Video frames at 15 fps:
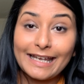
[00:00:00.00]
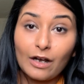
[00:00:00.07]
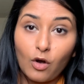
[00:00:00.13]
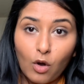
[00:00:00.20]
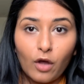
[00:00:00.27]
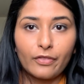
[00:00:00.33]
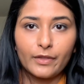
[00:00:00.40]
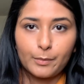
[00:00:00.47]

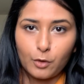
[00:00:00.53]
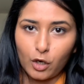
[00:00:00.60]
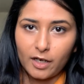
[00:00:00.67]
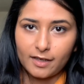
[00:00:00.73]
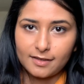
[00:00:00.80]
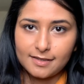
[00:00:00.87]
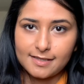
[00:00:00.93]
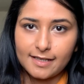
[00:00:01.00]
on the
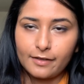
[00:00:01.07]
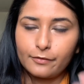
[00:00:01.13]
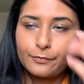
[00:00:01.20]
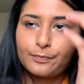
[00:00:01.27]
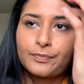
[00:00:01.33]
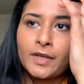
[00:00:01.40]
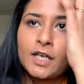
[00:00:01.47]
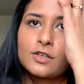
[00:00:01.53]
product itself.
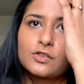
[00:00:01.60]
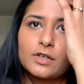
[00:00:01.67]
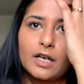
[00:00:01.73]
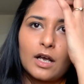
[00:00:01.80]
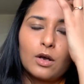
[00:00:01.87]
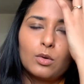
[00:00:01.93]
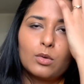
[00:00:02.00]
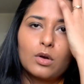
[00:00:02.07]
So
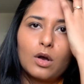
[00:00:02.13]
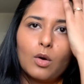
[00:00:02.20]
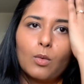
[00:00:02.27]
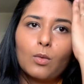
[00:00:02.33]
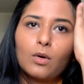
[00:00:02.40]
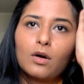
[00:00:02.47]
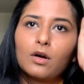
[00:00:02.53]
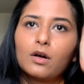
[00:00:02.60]
now,
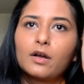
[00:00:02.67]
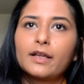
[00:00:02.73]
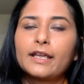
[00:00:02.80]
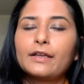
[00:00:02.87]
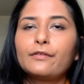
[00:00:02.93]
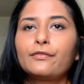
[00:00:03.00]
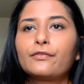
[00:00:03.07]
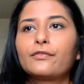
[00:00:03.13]

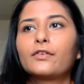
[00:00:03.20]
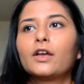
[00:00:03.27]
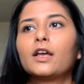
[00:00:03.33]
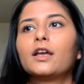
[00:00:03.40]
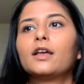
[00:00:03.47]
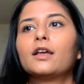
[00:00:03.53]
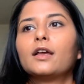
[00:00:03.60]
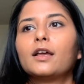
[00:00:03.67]
if
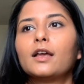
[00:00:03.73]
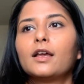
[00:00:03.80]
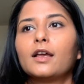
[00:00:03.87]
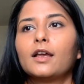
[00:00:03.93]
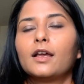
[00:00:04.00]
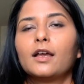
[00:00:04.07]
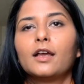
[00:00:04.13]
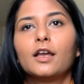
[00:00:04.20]

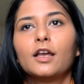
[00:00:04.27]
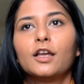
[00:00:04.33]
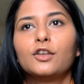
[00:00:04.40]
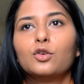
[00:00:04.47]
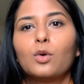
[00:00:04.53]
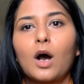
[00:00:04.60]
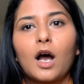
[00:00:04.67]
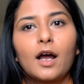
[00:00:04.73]

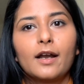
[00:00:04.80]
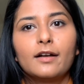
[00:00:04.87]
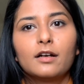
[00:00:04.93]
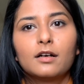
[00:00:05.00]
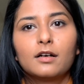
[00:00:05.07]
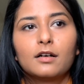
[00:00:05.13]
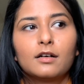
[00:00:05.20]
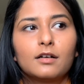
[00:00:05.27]
you
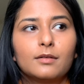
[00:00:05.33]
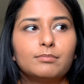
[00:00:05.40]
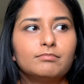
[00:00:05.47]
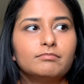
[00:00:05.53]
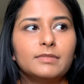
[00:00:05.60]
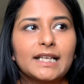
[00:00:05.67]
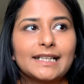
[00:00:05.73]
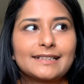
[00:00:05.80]
are
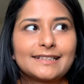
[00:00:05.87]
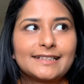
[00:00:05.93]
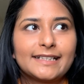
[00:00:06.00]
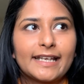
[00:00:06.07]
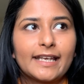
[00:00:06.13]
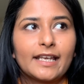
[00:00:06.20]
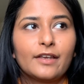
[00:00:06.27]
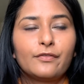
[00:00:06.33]
let's
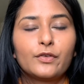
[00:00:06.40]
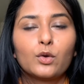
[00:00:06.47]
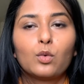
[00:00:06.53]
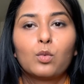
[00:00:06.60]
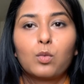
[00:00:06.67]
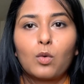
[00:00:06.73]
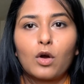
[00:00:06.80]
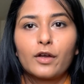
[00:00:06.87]
say if
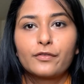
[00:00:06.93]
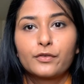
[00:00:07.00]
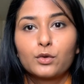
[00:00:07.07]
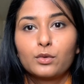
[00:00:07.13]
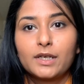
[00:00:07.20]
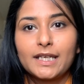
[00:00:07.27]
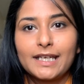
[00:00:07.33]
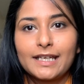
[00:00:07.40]
you
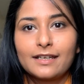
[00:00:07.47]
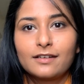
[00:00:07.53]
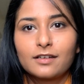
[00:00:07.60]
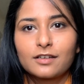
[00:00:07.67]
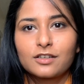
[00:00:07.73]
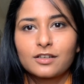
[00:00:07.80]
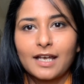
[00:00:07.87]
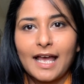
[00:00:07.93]

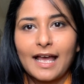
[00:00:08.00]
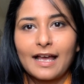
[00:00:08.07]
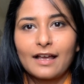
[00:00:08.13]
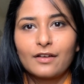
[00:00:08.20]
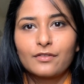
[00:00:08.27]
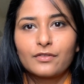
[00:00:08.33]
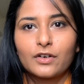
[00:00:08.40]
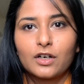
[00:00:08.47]
need to
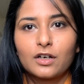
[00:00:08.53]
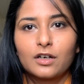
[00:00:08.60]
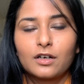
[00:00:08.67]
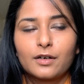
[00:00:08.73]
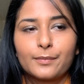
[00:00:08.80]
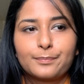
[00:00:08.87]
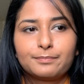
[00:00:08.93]
have a